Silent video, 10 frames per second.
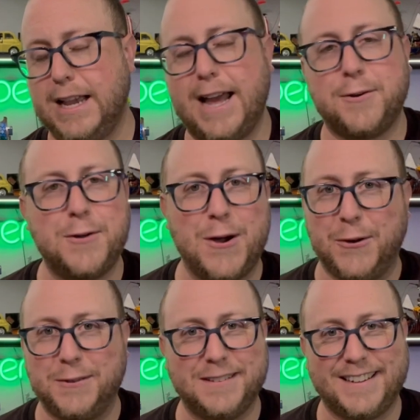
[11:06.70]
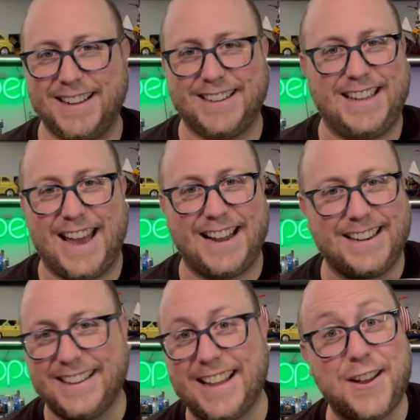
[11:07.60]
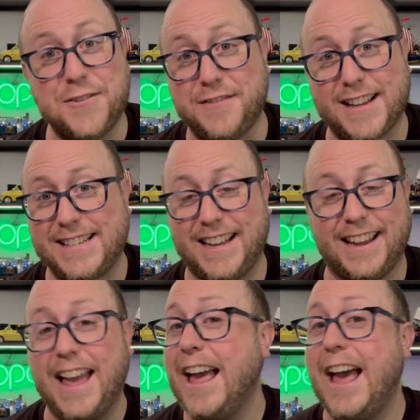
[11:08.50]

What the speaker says: don't know. Again, Lego investing.